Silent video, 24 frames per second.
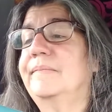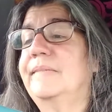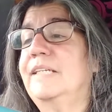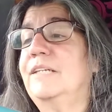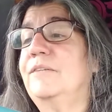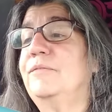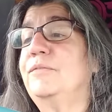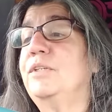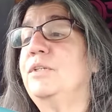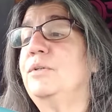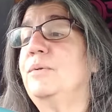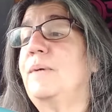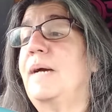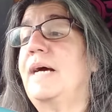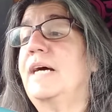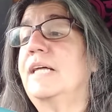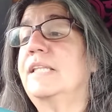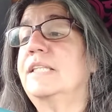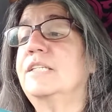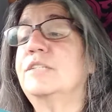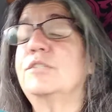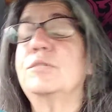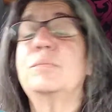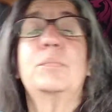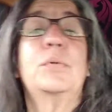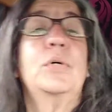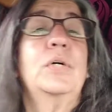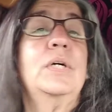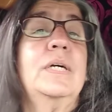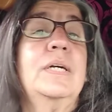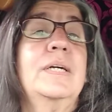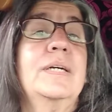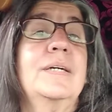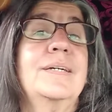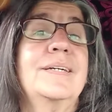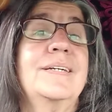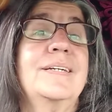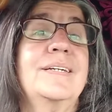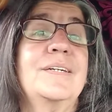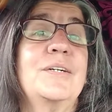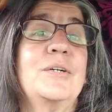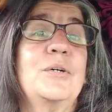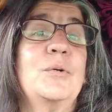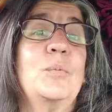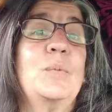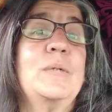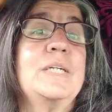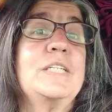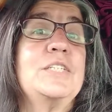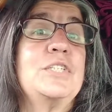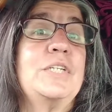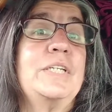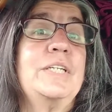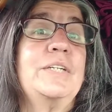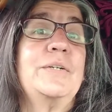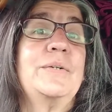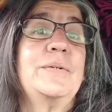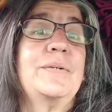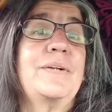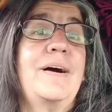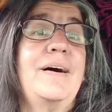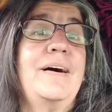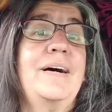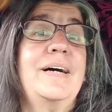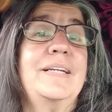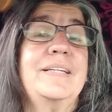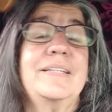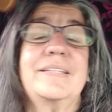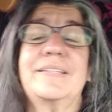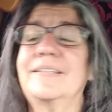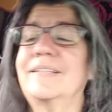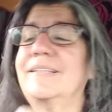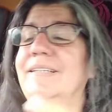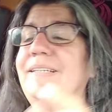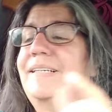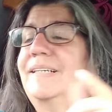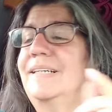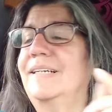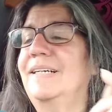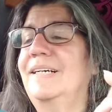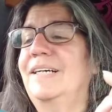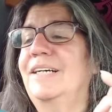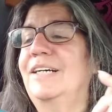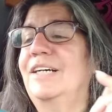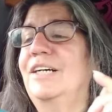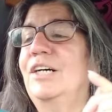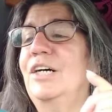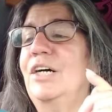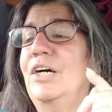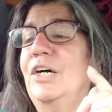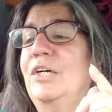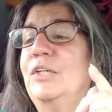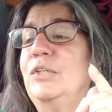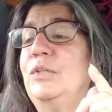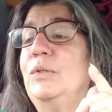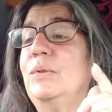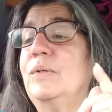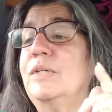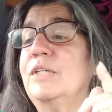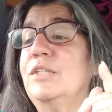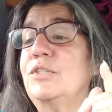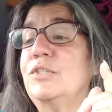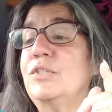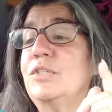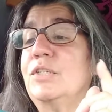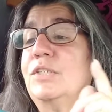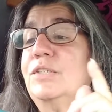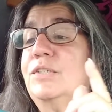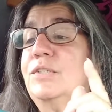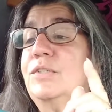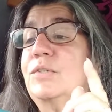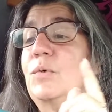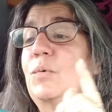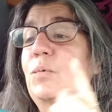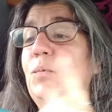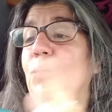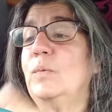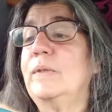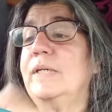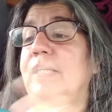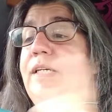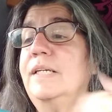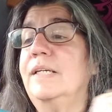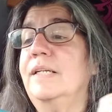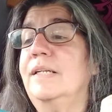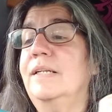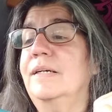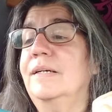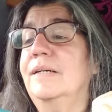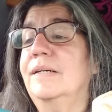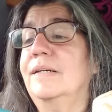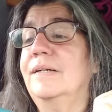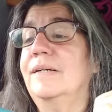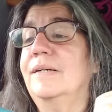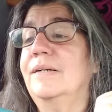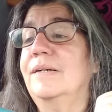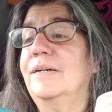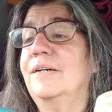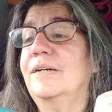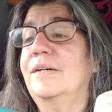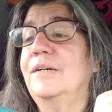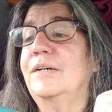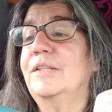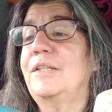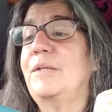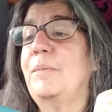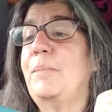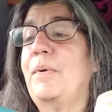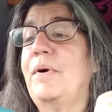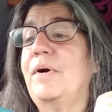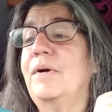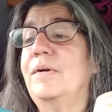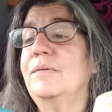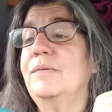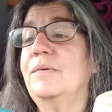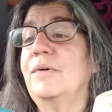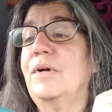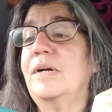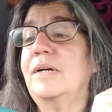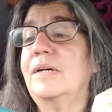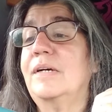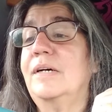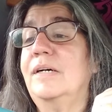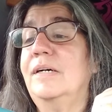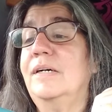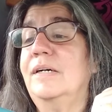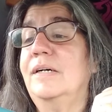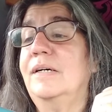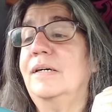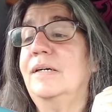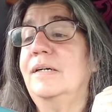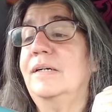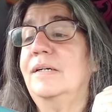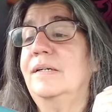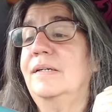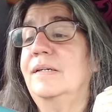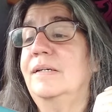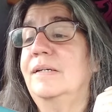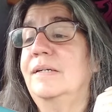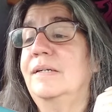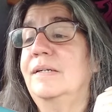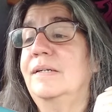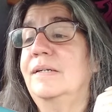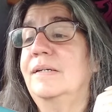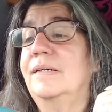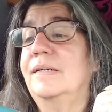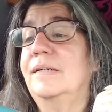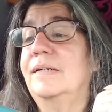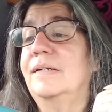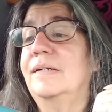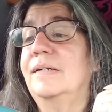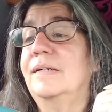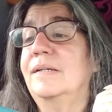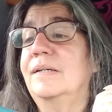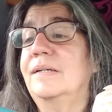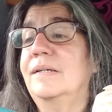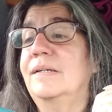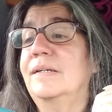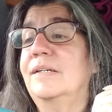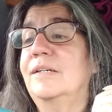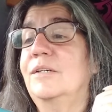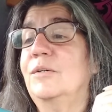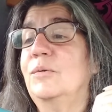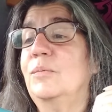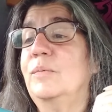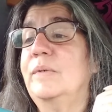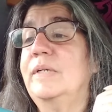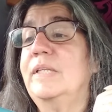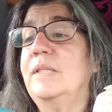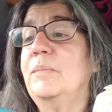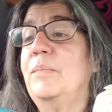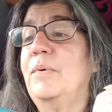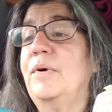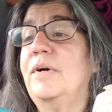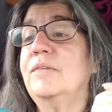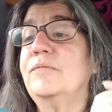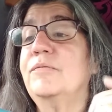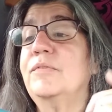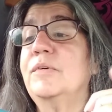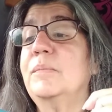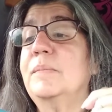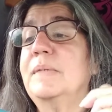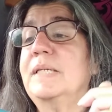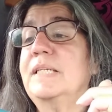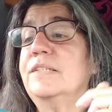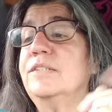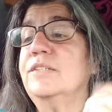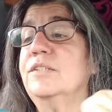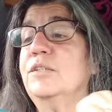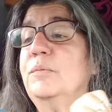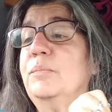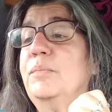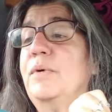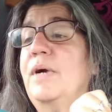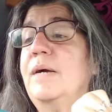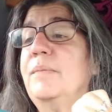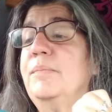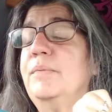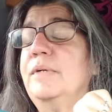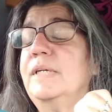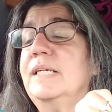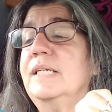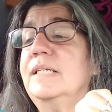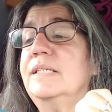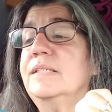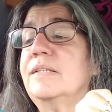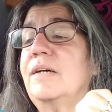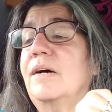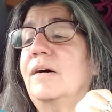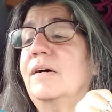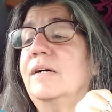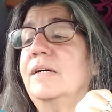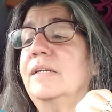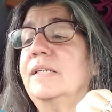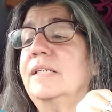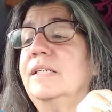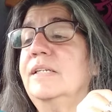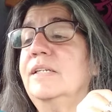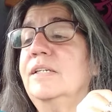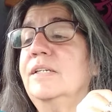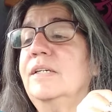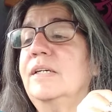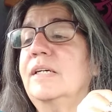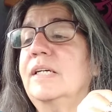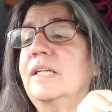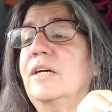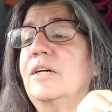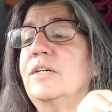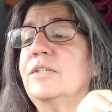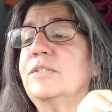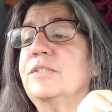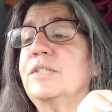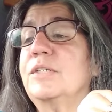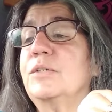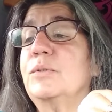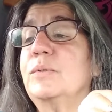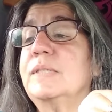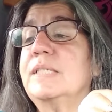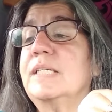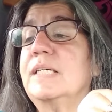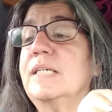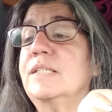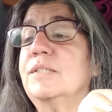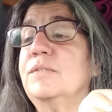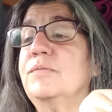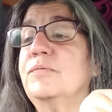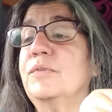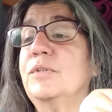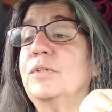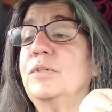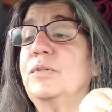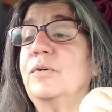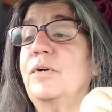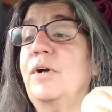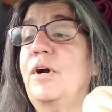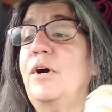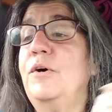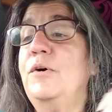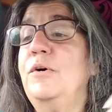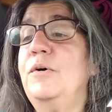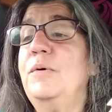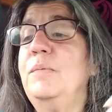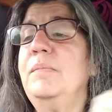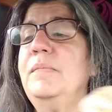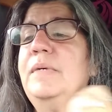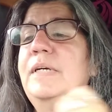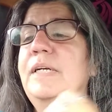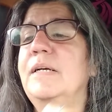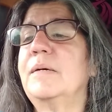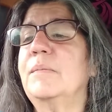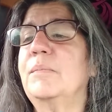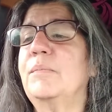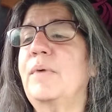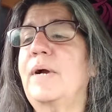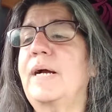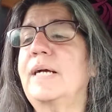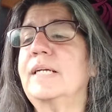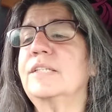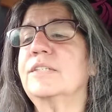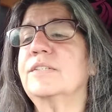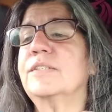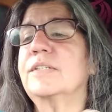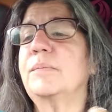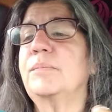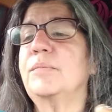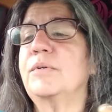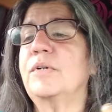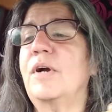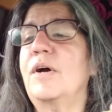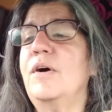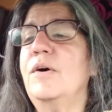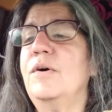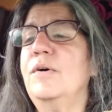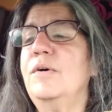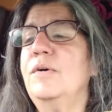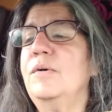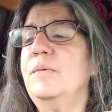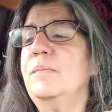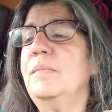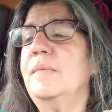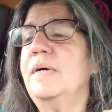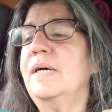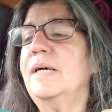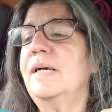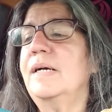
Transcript: if you had this book, which you're not. You could just read the part for medicinal properties on here. It also says for your home, it brightens up your home.